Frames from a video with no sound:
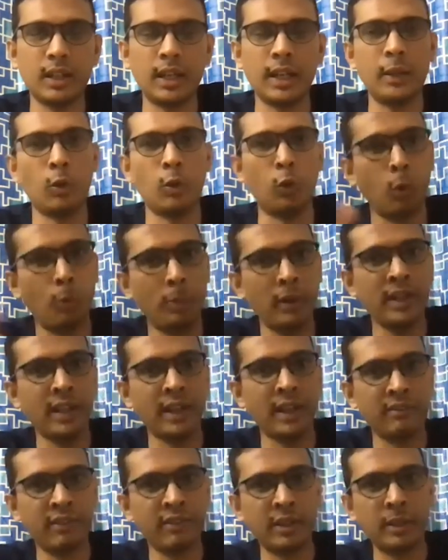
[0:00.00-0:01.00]
an open
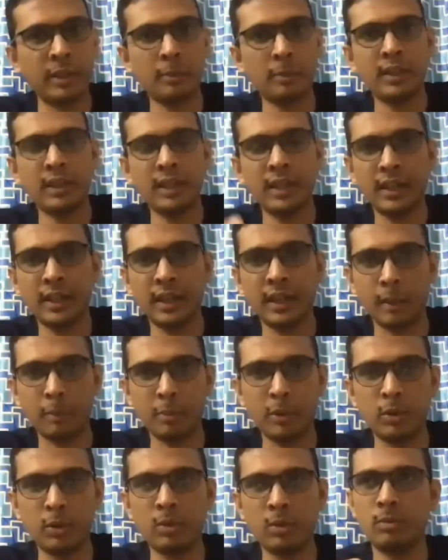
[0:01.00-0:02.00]
environment like
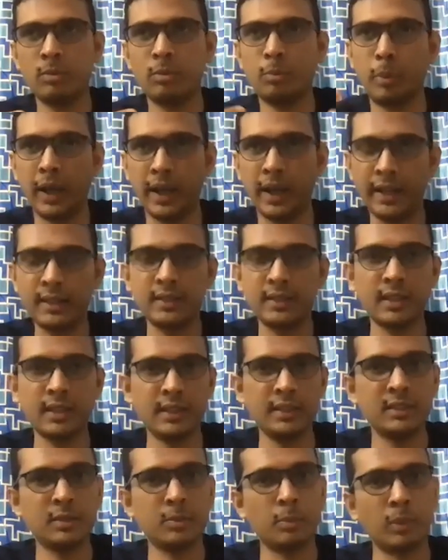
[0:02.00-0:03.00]
Rapido bikes
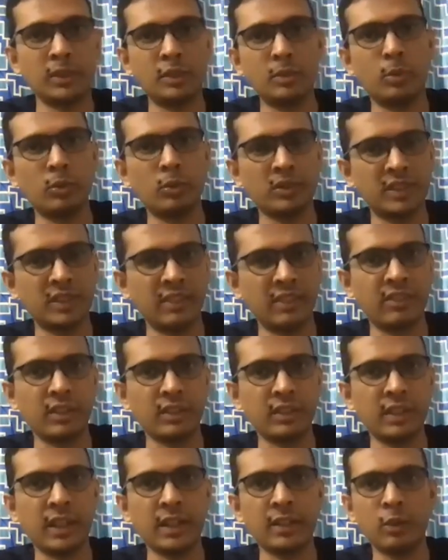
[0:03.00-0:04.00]
is much more safer
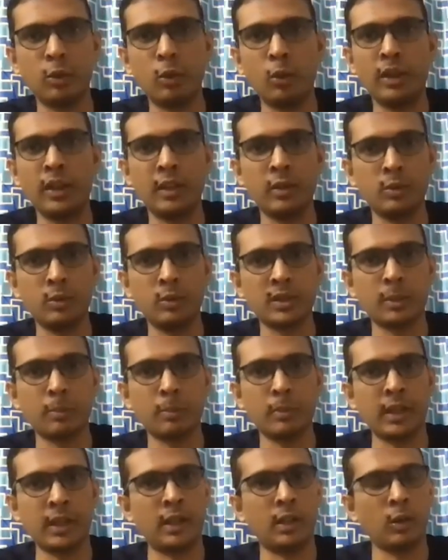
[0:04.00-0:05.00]
than going into some